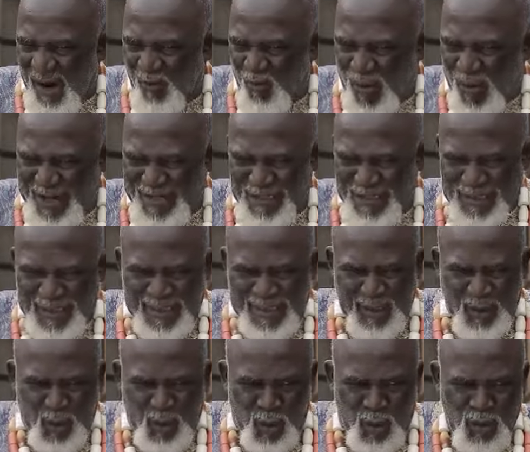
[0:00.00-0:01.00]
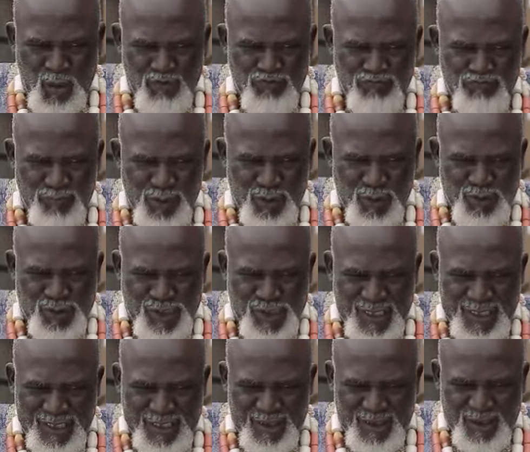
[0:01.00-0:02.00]
Awantilo
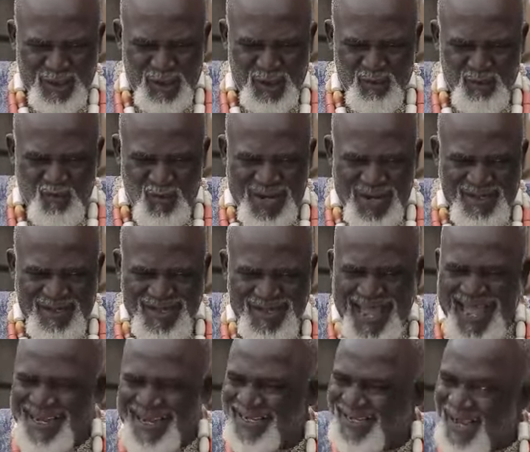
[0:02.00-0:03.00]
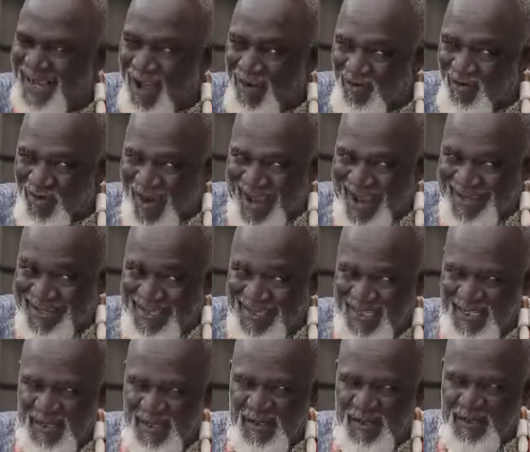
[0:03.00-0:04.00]
music she went and read.
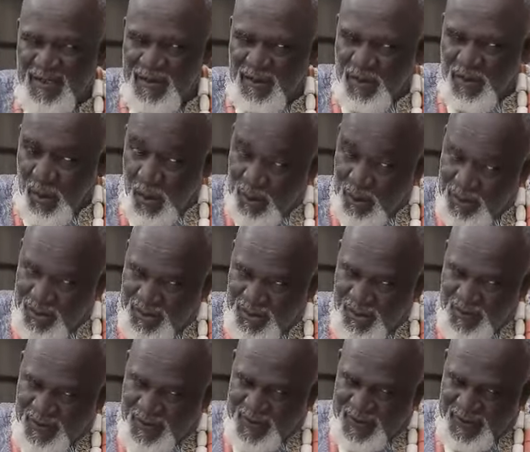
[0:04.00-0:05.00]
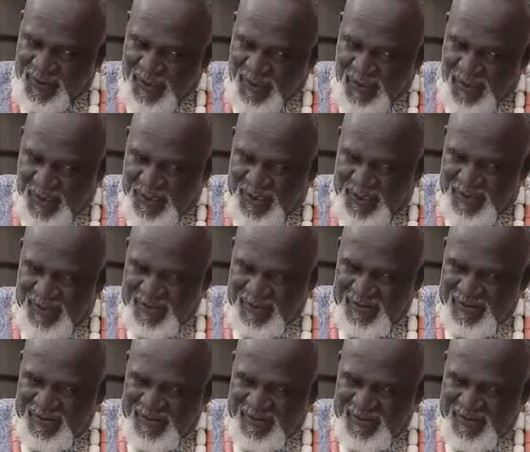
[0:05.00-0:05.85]
Talk to this girl.